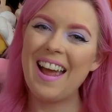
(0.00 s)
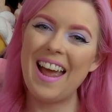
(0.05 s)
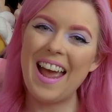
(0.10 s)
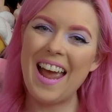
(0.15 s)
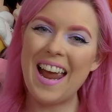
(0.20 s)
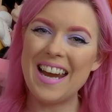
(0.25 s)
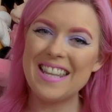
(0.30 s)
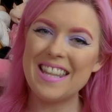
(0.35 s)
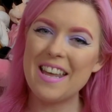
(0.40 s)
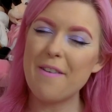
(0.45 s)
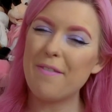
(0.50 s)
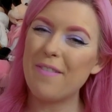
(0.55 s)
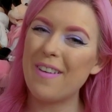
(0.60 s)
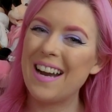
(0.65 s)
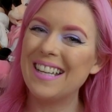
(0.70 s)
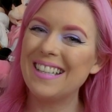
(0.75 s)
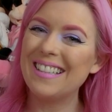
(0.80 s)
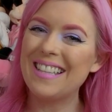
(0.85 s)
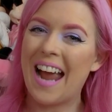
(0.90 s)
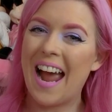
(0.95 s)
Hey there
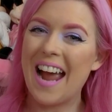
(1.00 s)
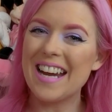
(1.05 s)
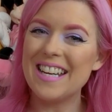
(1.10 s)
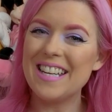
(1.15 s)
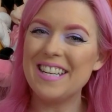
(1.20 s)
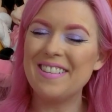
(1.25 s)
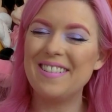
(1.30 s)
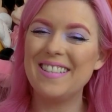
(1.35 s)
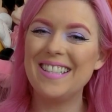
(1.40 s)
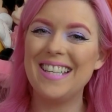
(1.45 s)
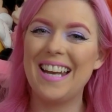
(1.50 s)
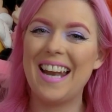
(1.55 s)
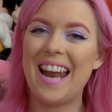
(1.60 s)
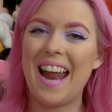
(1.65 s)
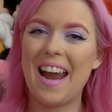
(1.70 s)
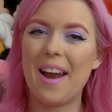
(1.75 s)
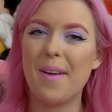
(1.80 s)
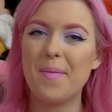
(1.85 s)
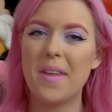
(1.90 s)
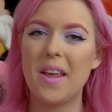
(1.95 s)
friends, how you doing
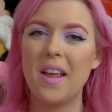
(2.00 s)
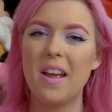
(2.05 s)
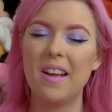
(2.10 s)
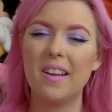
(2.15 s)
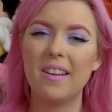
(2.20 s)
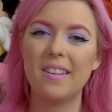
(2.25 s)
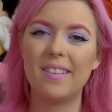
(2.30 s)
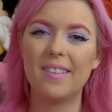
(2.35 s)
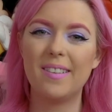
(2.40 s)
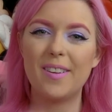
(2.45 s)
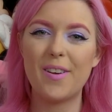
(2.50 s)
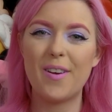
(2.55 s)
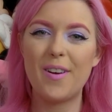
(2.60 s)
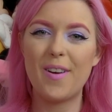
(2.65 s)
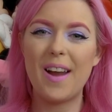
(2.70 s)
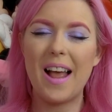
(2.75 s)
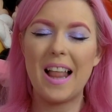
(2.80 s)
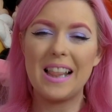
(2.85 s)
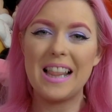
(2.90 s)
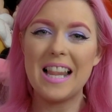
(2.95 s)
today?
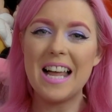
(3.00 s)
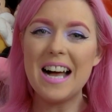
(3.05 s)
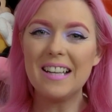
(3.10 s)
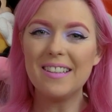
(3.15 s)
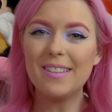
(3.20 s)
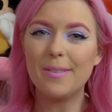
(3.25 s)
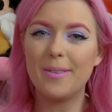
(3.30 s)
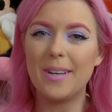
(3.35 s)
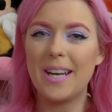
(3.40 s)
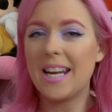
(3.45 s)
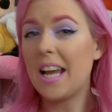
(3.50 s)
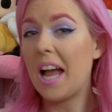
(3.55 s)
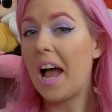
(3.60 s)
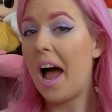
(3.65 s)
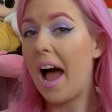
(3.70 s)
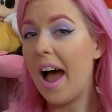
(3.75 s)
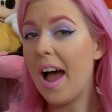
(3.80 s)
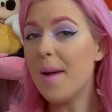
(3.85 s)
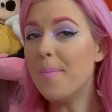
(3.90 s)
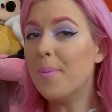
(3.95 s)
So last week
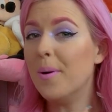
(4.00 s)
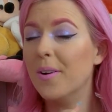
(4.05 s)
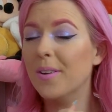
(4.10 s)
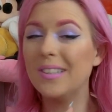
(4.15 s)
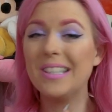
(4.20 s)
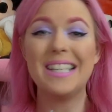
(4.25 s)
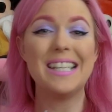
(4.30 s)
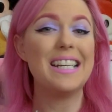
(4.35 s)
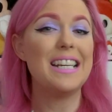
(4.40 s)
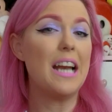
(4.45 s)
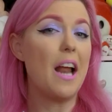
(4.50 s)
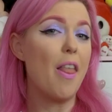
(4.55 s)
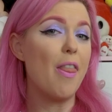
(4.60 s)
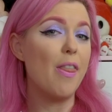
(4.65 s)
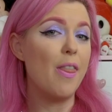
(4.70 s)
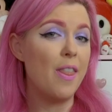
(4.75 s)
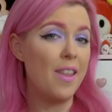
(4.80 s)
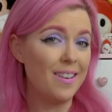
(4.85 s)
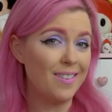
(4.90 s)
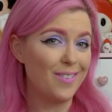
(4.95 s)
I posted
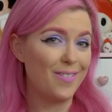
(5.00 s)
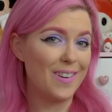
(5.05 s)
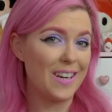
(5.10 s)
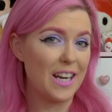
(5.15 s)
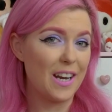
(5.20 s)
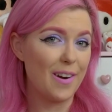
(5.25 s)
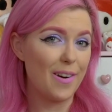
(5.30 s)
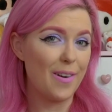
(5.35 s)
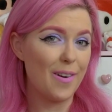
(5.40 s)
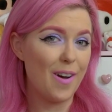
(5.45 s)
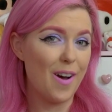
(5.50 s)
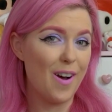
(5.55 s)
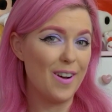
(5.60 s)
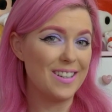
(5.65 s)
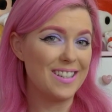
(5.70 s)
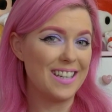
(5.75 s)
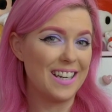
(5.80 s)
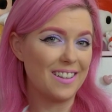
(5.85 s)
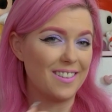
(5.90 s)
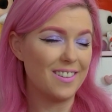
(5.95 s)
this video
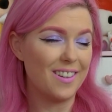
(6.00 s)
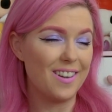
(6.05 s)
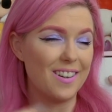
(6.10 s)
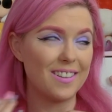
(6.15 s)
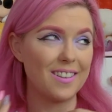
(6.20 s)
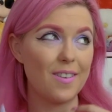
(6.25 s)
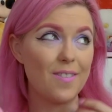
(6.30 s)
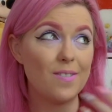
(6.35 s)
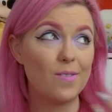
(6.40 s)
on TikTok.